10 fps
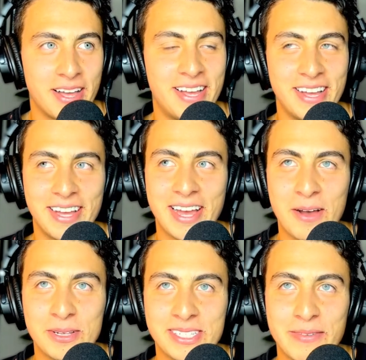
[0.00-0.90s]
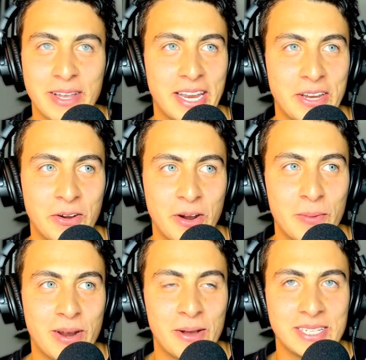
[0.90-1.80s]
I was living in Europe
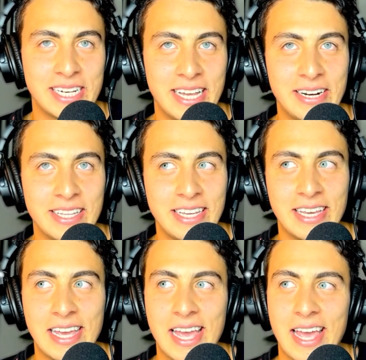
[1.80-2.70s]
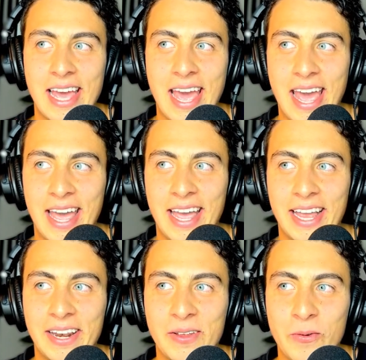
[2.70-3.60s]
and I was in Italy,
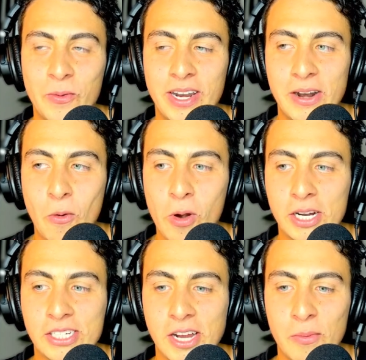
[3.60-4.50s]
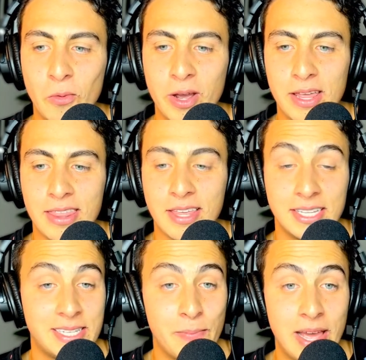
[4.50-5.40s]
and we did a workshop with a
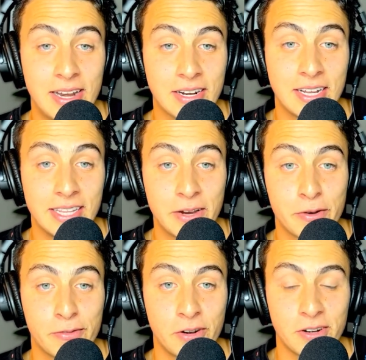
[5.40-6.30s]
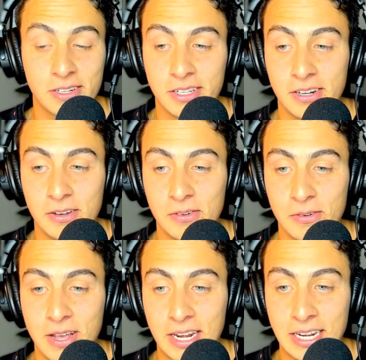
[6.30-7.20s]
Tibetan calligrapher. You know,
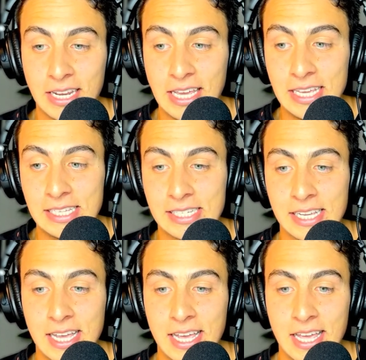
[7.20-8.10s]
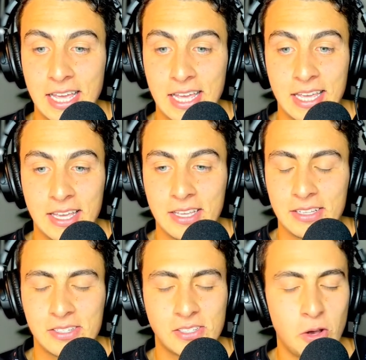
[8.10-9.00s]
and he's
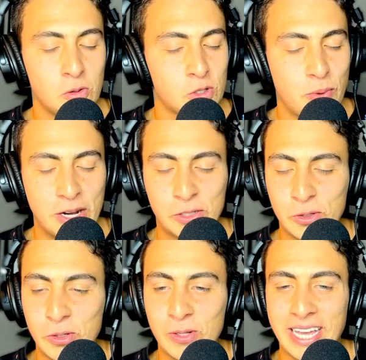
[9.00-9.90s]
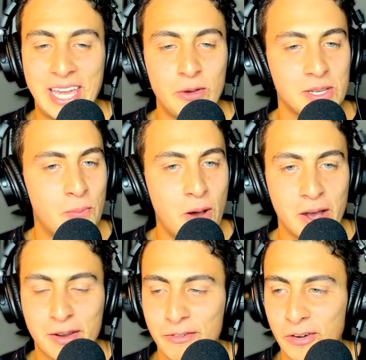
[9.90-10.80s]
so spiritual. Like he was a
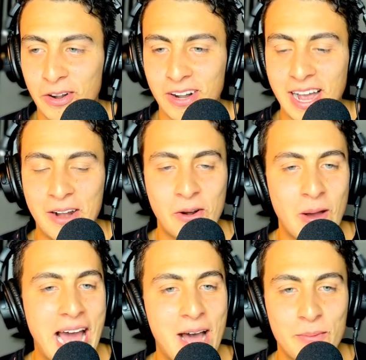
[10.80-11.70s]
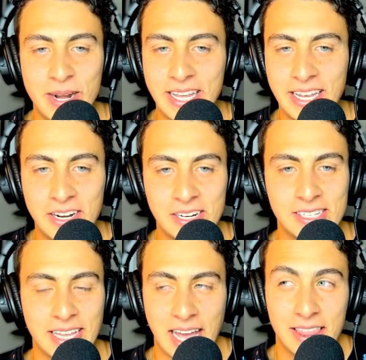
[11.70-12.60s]
monk for I don't know how many years.
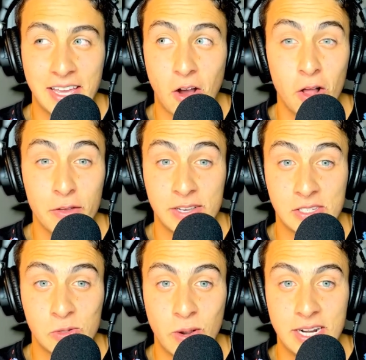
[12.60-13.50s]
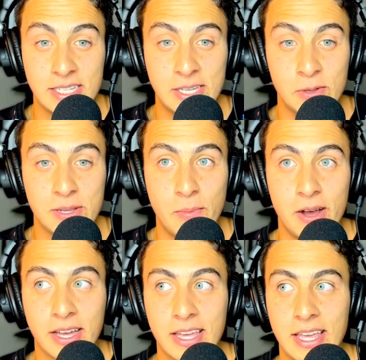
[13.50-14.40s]
Like I think all of his twenties, he was a monk